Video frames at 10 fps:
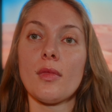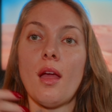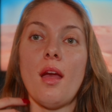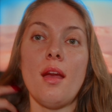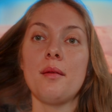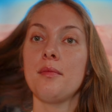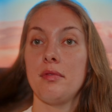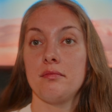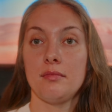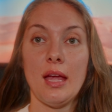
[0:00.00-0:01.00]

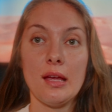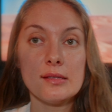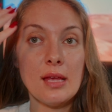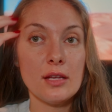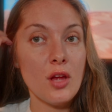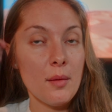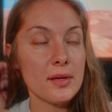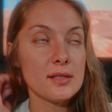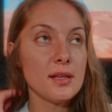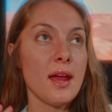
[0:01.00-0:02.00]
I guess that
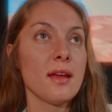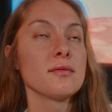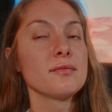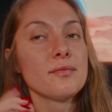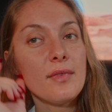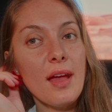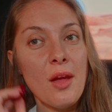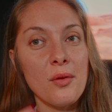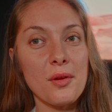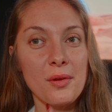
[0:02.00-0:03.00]
topic today and
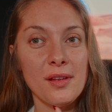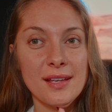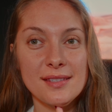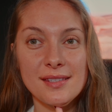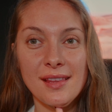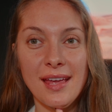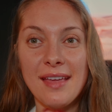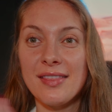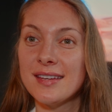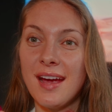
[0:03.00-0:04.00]
how it correlates to
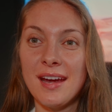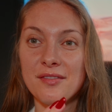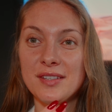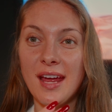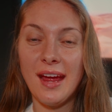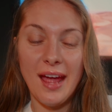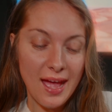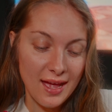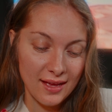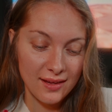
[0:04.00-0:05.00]
like the kind of day I
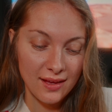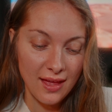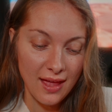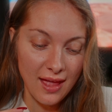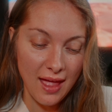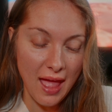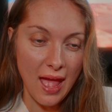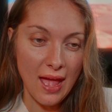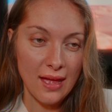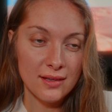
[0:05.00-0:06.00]
had.
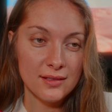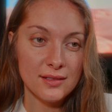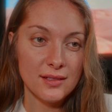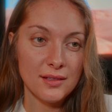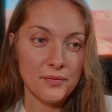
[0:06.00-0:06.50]
And